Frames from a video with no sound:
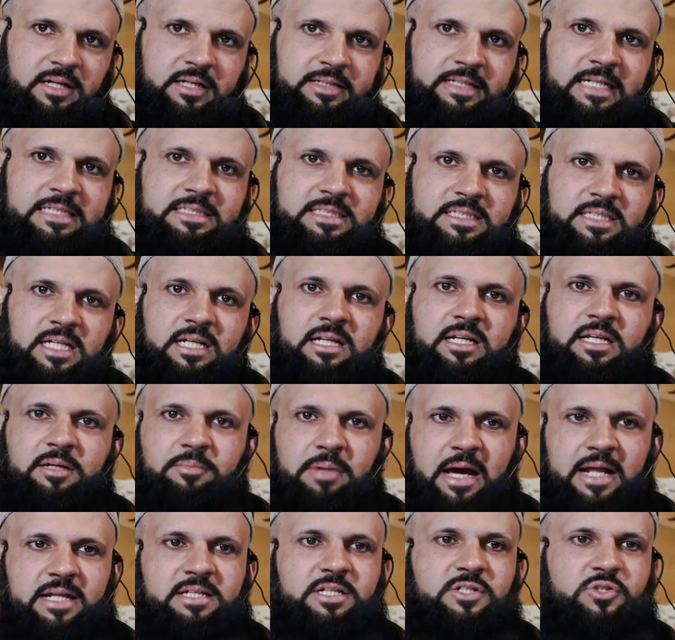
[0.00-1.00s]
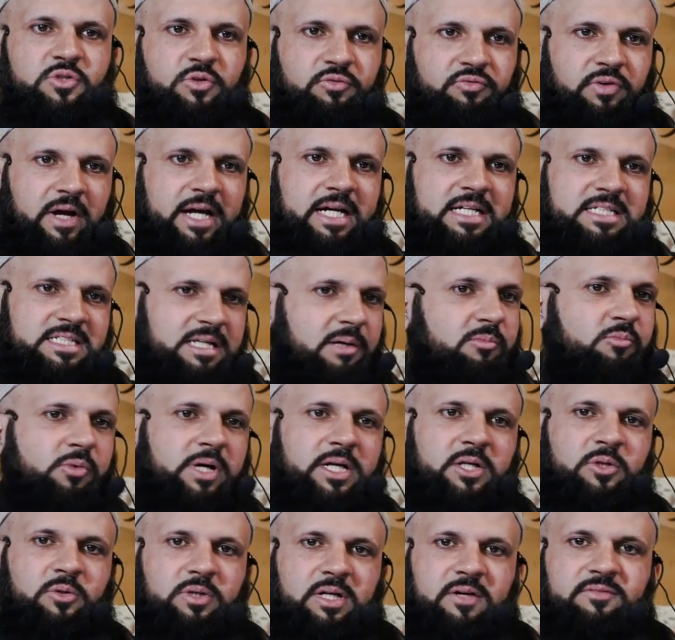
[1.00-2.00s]
Yet still he manages to find some
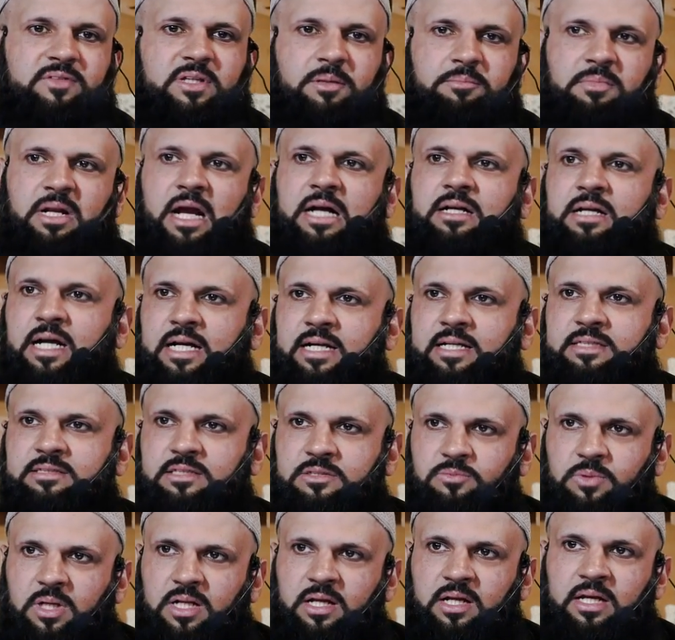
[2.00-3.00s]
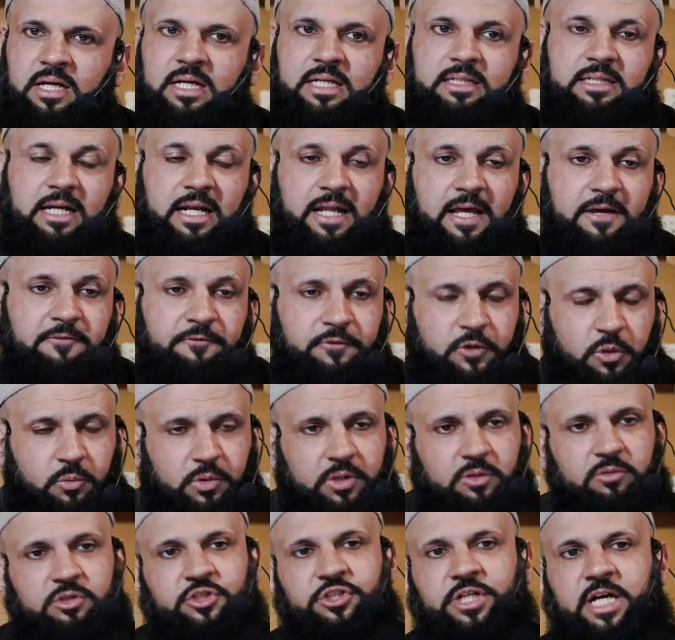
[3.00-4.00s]
way to give them glad tidings as well. That if you
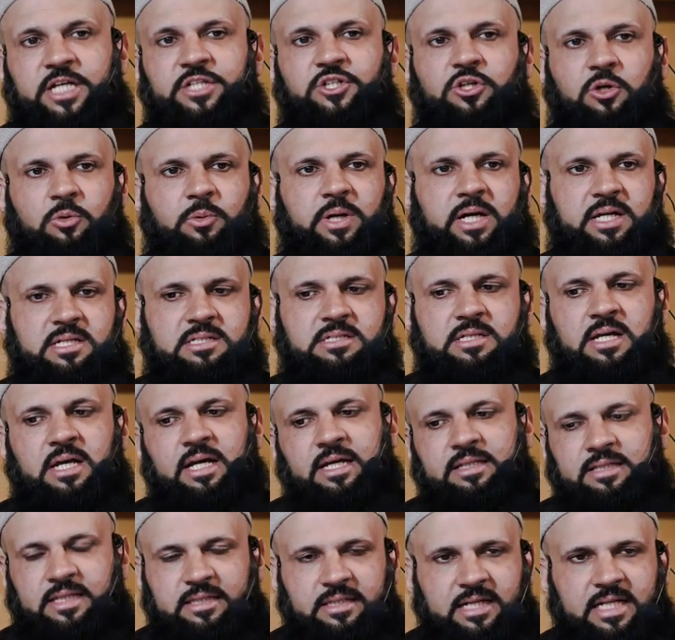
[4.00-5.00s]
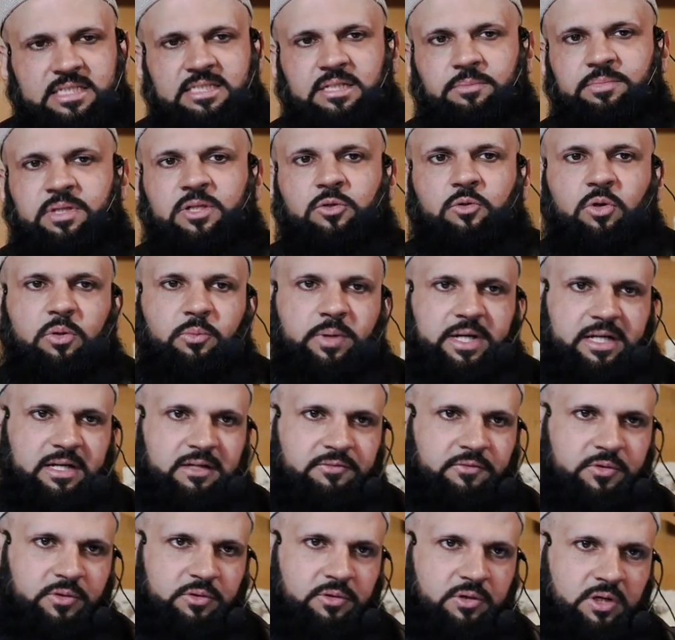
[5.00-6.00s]
were to change your ways, then there is something good
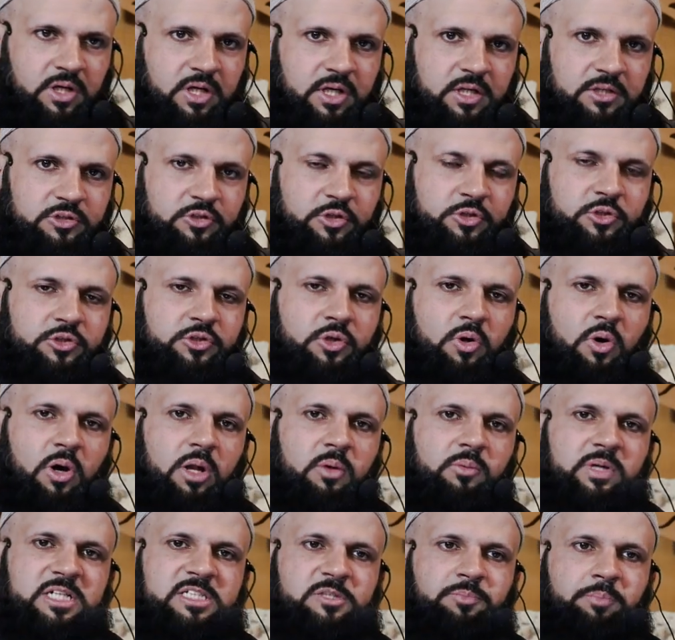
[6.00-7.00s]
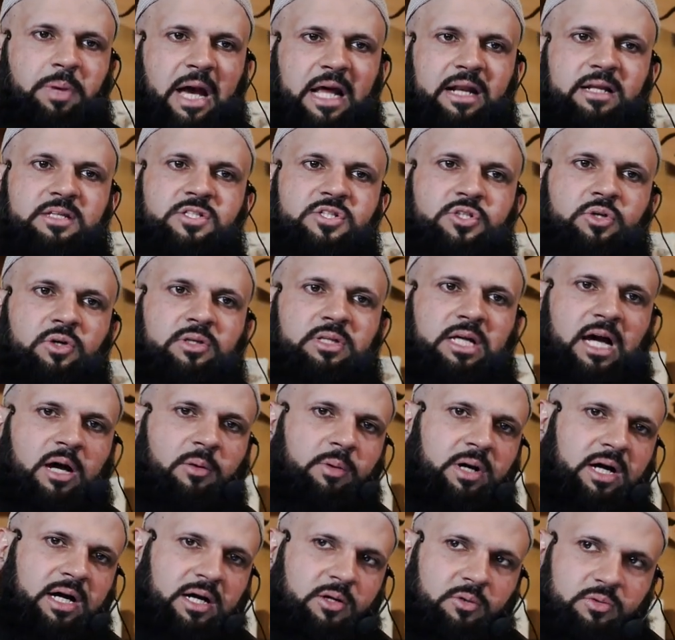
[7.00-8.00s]
waiting for you. So you should always balance your
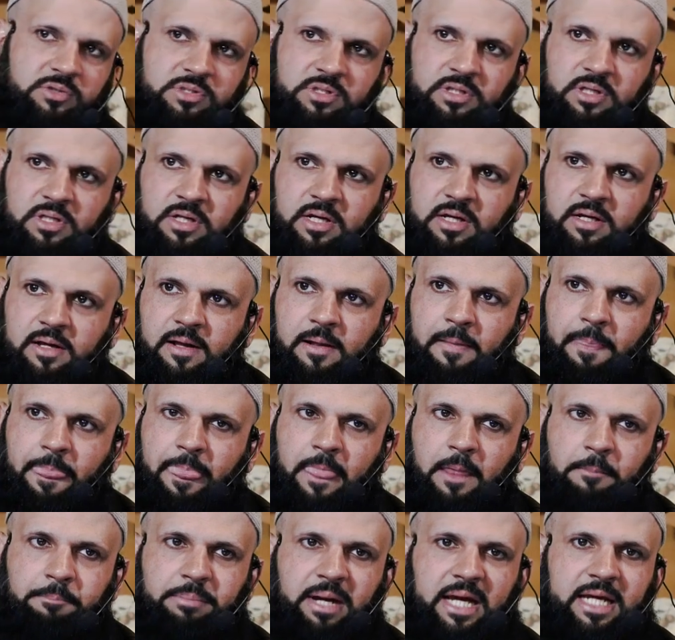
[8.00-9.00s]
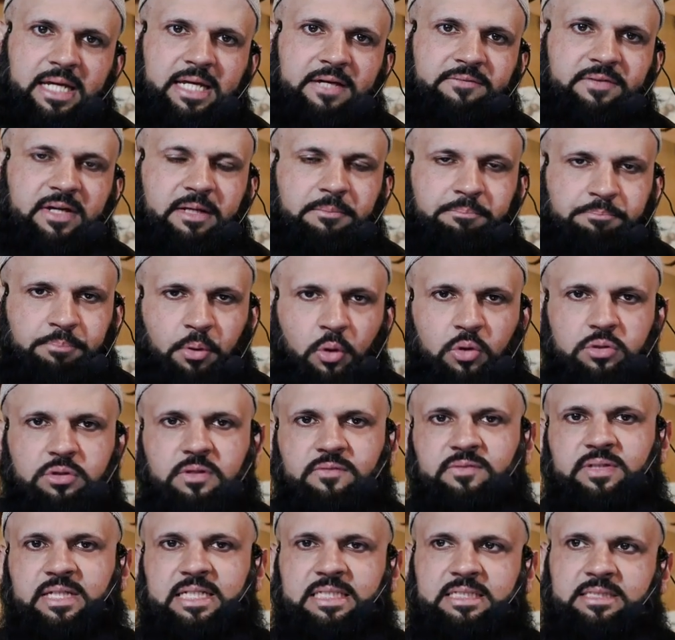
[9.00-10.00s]
dawah out by giving both
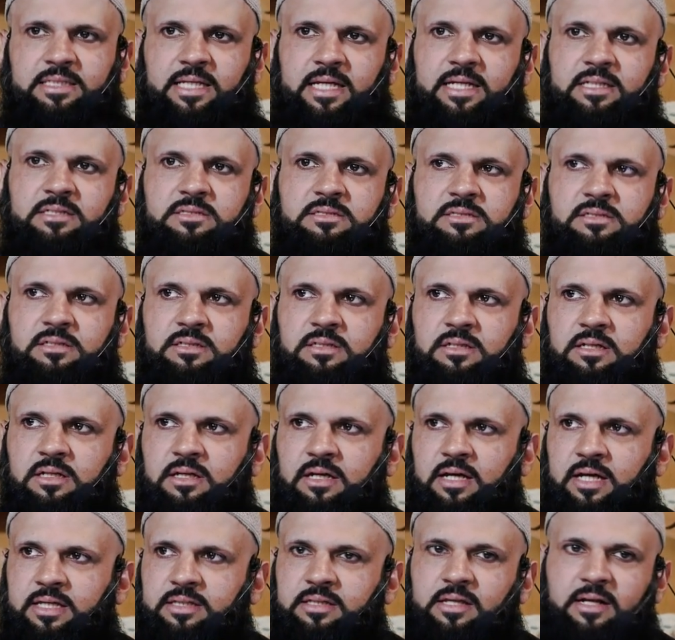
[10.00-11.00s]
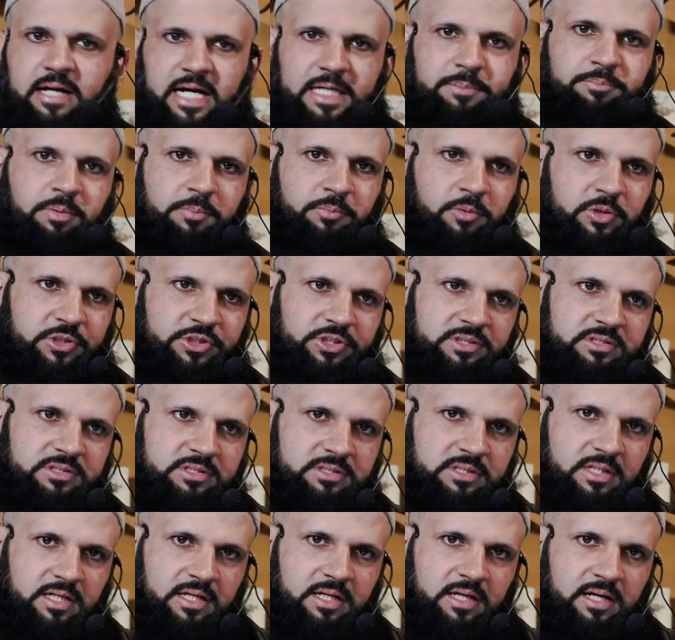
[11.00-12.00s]
of these things in the right
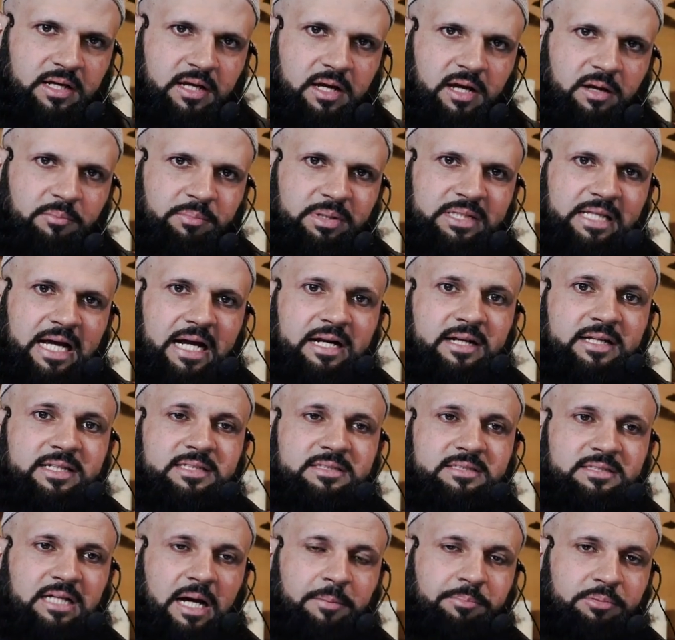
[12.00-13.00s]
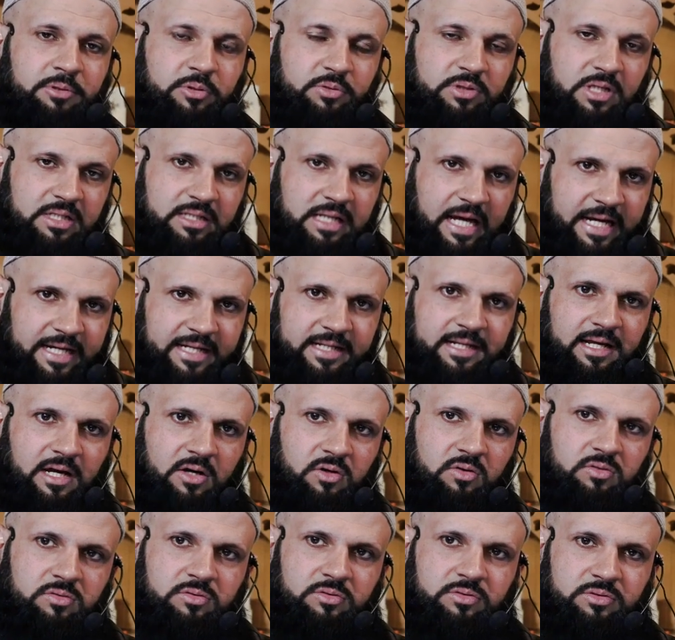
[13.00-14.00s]
proportions. But that is up to the da'i
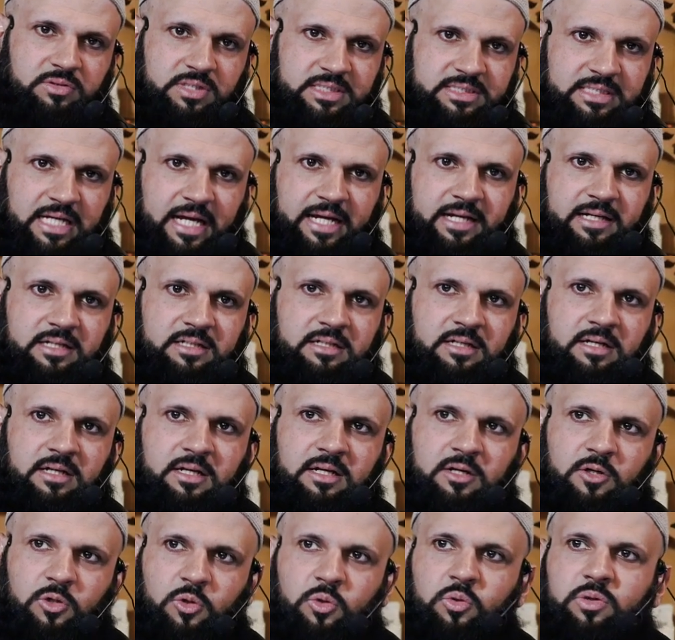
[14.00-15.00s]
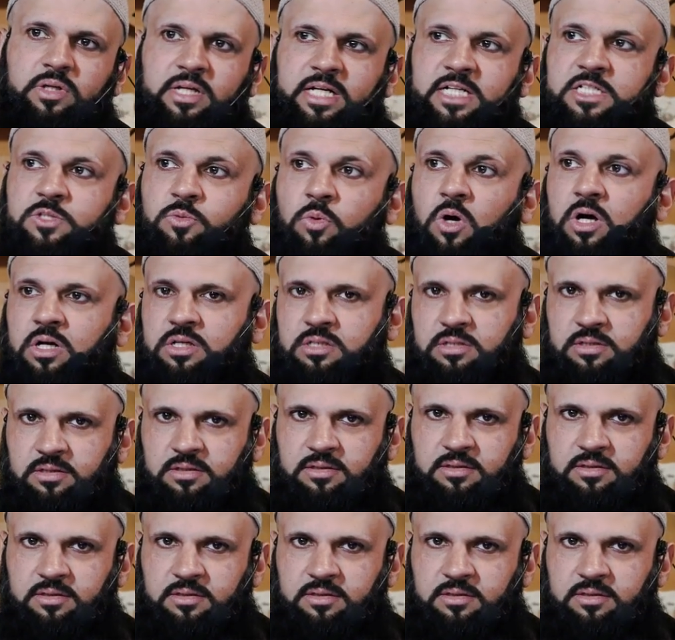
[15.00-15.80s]
now to decide who needs what.